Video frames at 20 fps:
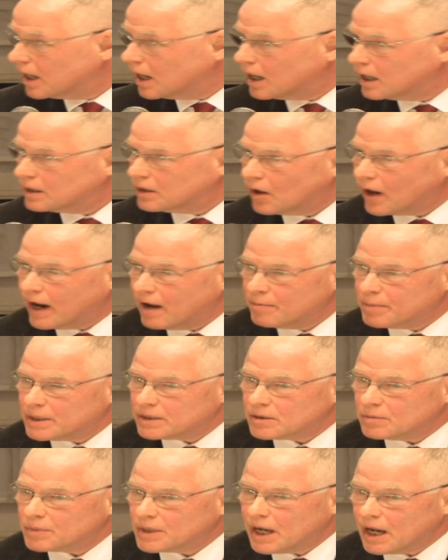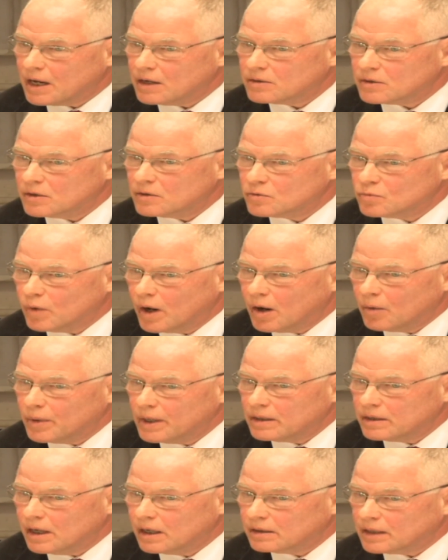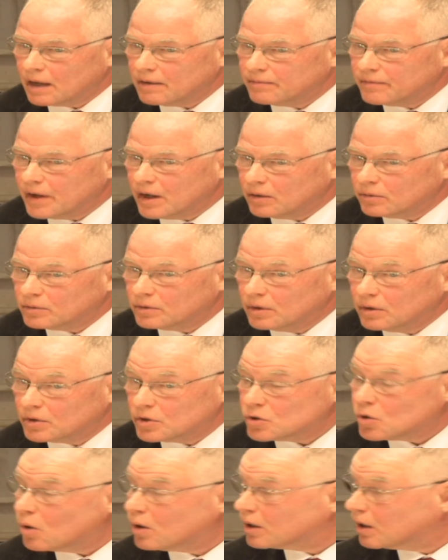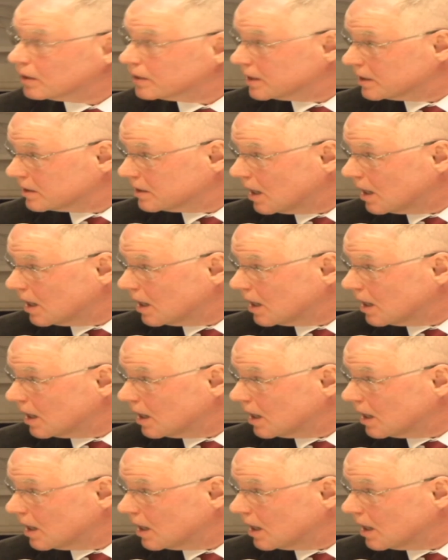there have been some cases where we think they fell short on the